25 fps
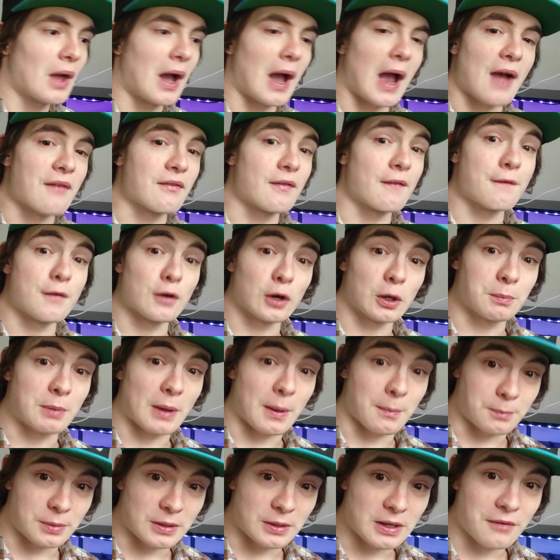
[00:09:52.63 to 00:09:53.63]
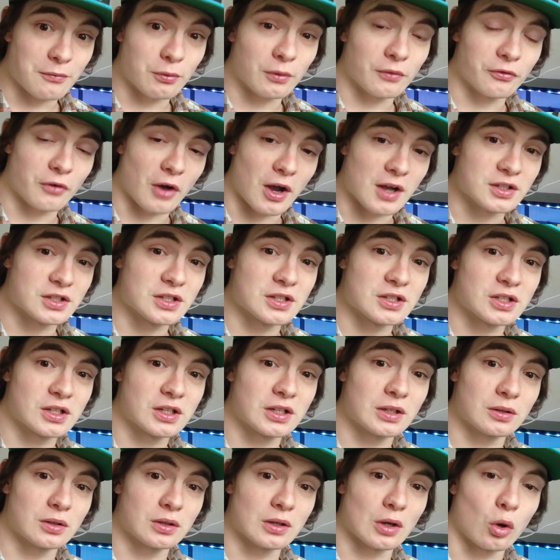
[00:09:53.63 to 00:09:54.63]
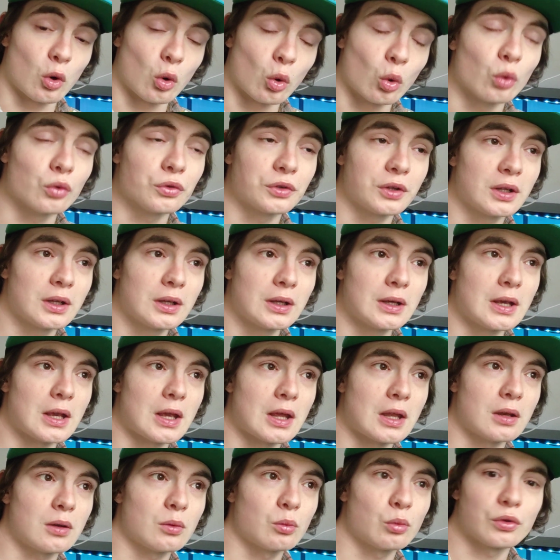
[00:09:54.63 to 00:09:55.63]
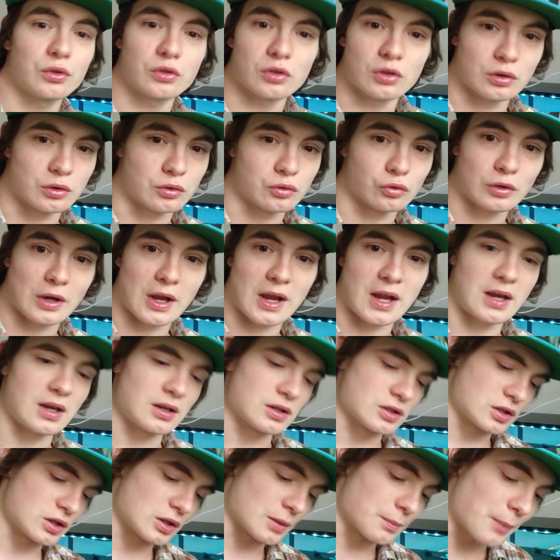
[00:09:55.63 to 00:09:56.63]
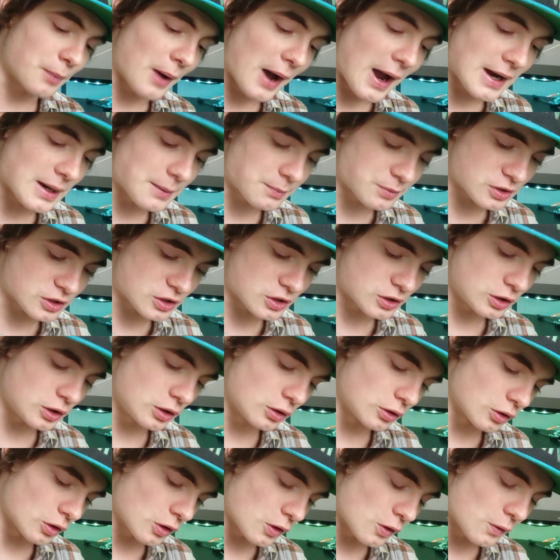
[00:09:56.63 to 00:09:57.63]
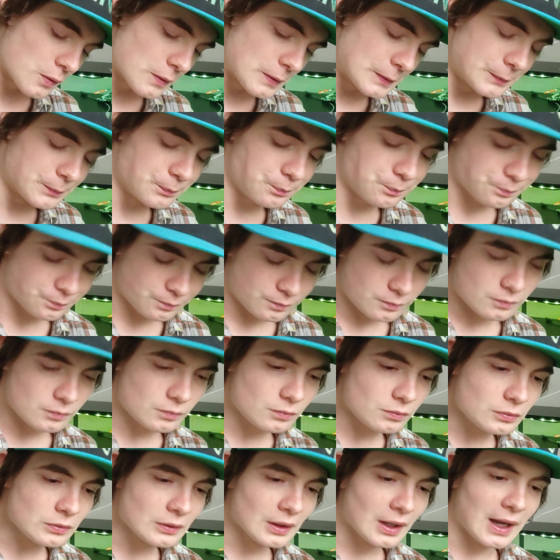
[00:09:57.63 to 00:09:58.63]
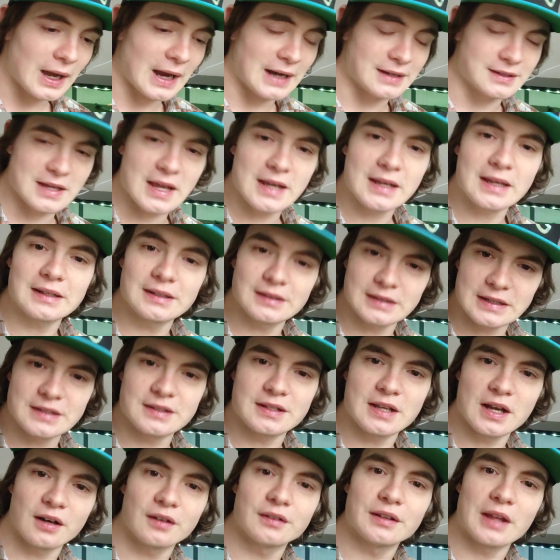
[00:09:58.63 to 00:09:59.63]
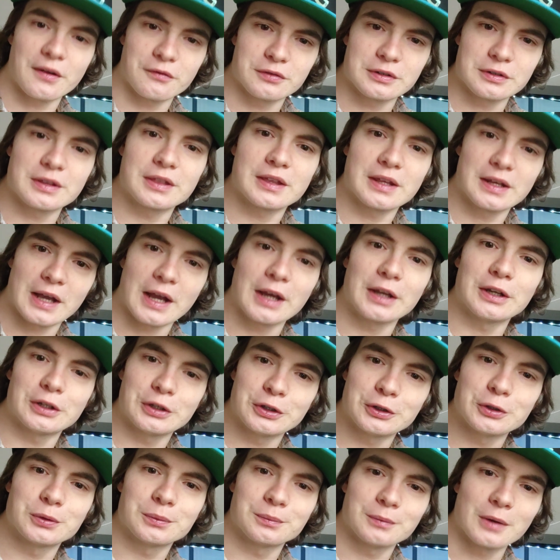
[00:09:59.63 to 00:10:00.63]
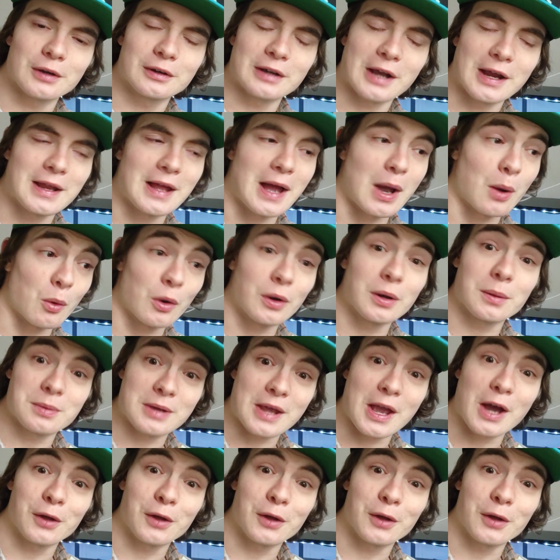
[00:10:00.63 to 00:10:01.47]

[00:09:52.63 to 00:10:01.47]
have a very pet peeve what faucets can hold in with the drains, the pipes. I take in detail in everything I do. All right, I want to be